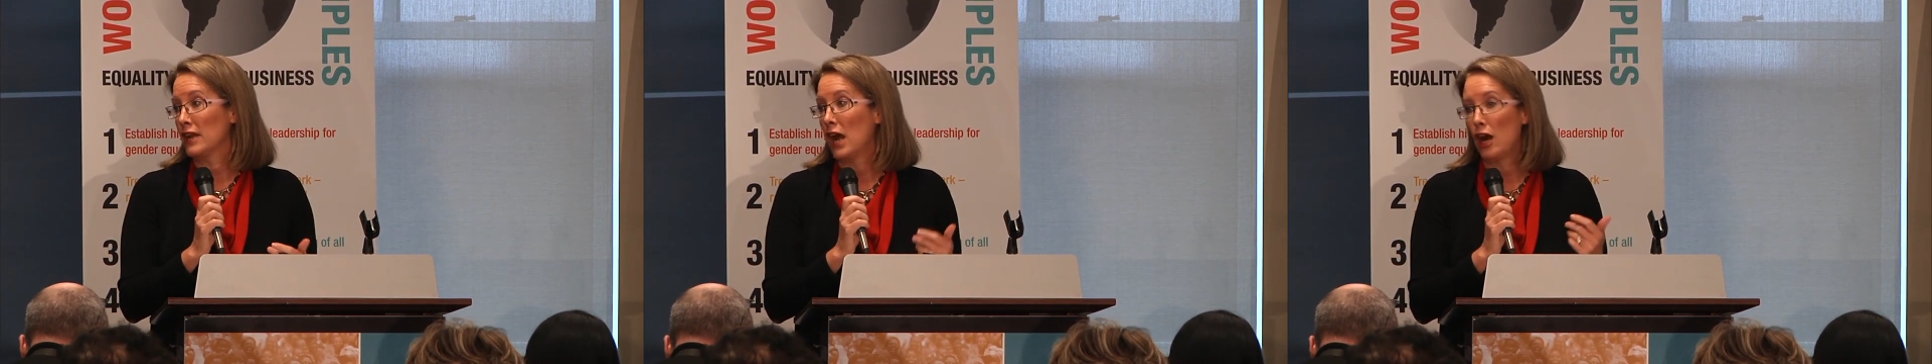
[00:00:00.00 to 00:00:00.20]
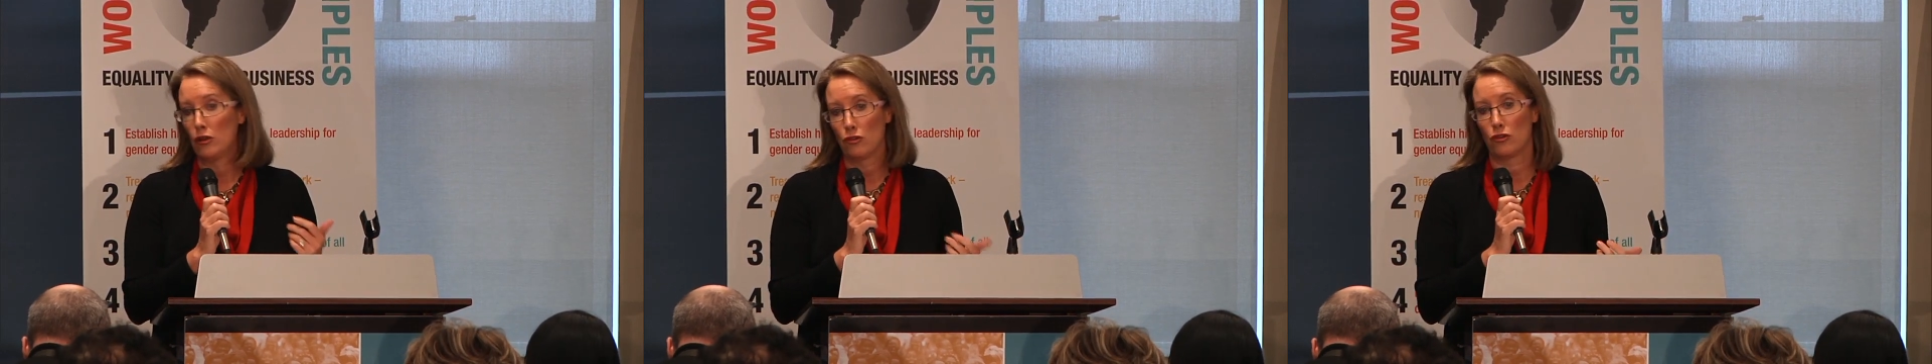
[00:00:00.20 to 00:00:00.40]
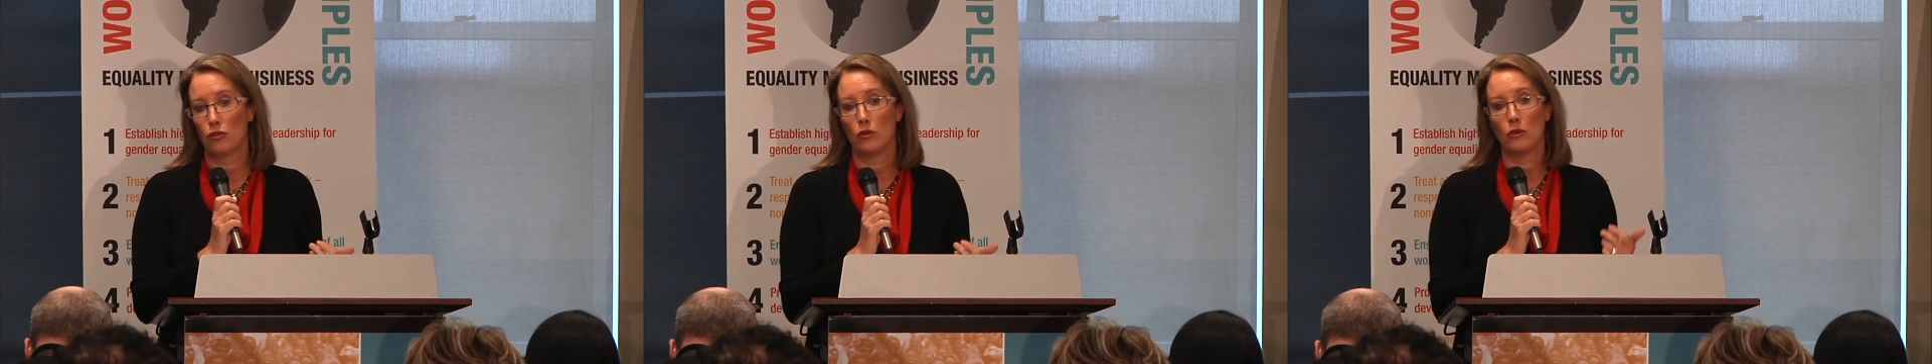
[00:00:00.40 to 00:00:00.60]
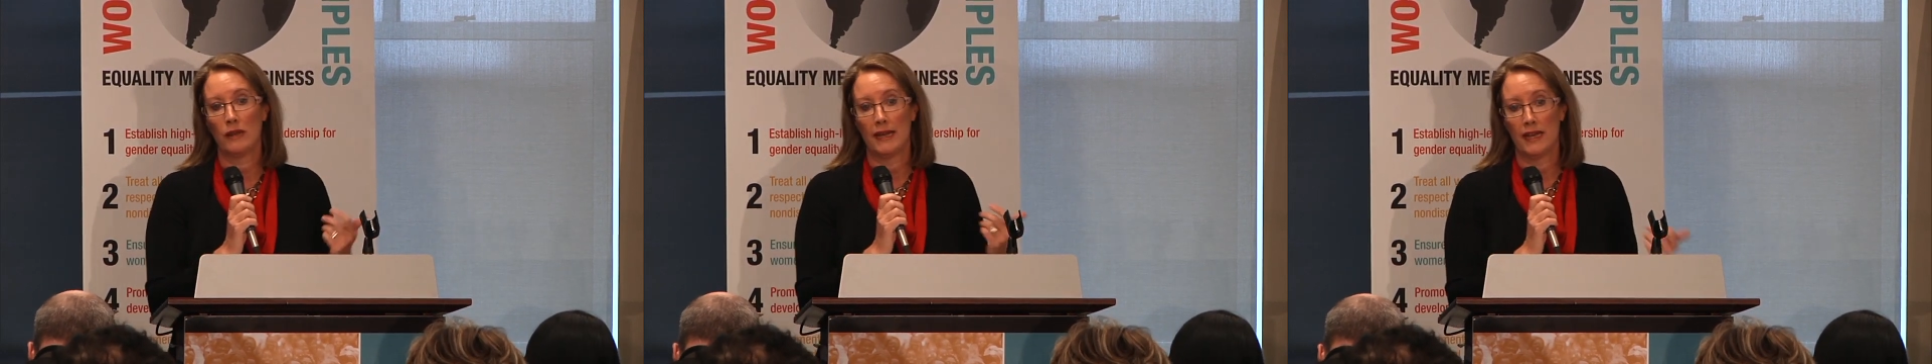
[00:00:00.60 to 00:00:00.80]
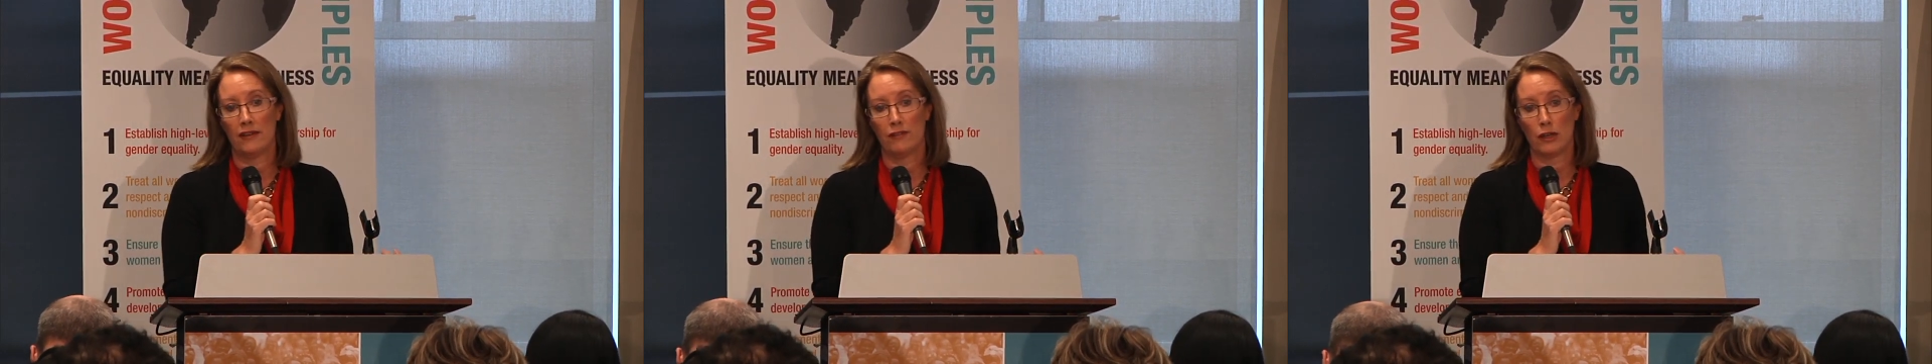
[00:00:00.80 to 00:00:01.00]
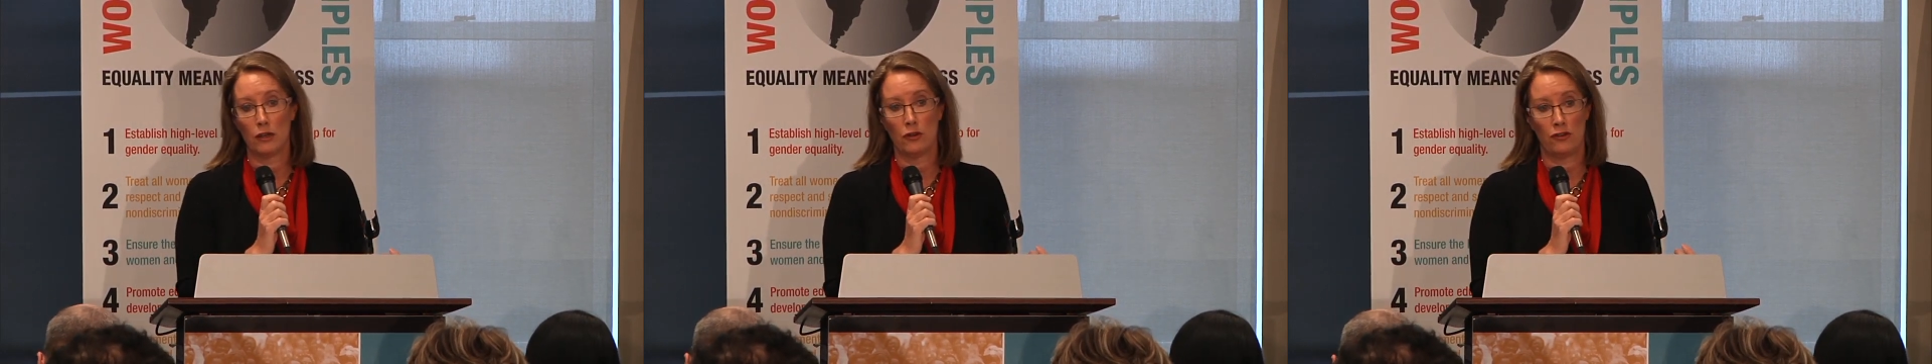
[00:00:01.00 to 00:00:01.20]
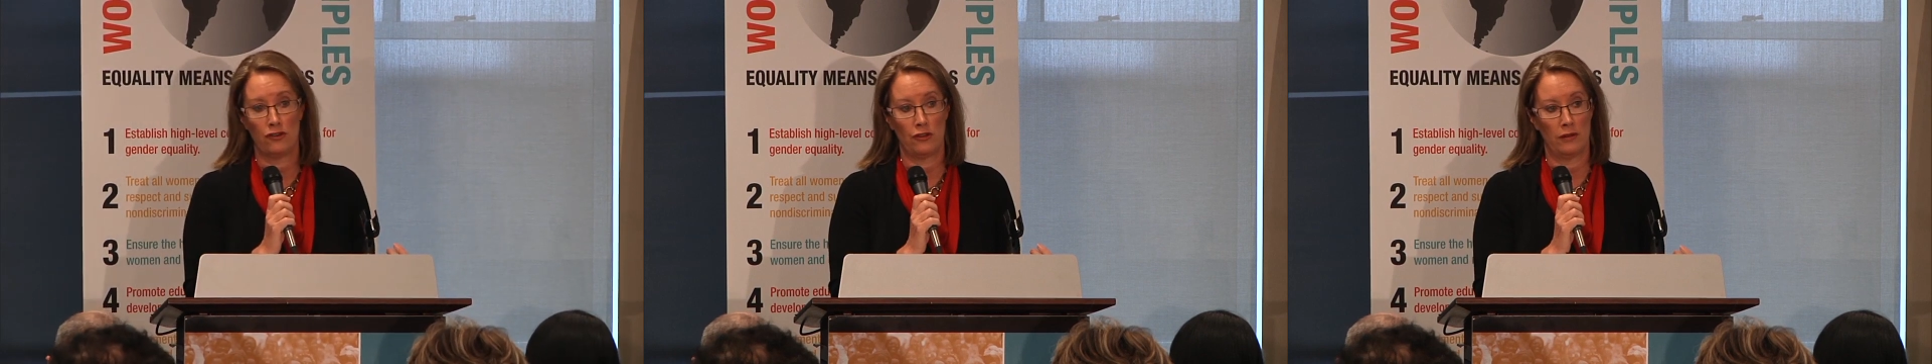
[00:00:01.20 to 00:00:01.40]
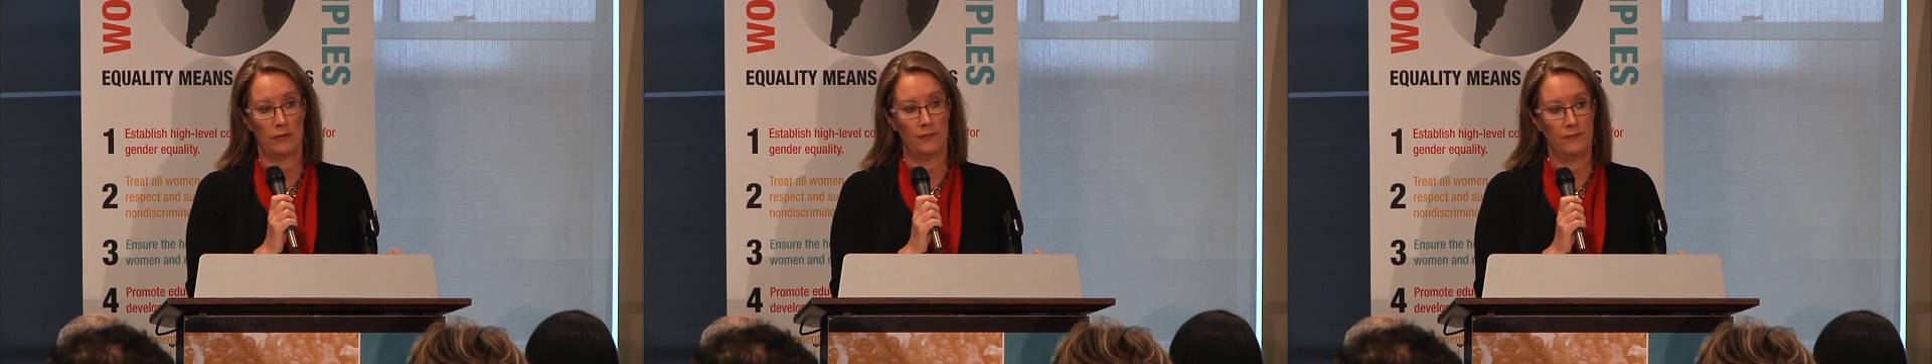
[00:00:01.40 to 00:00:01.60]
cultural
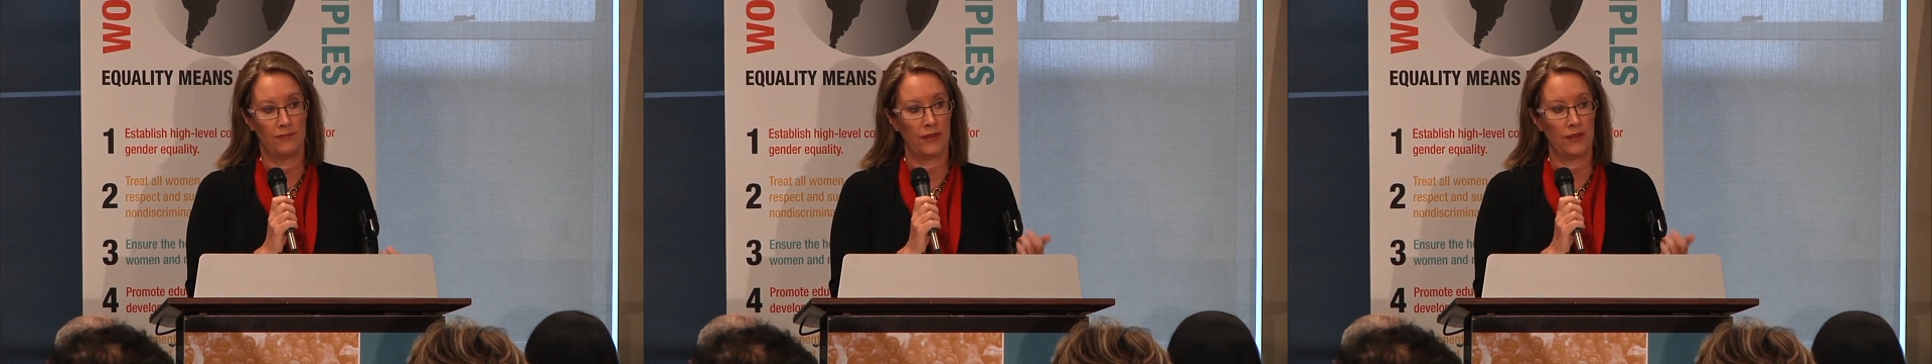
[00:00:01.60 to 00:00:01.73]
evolution.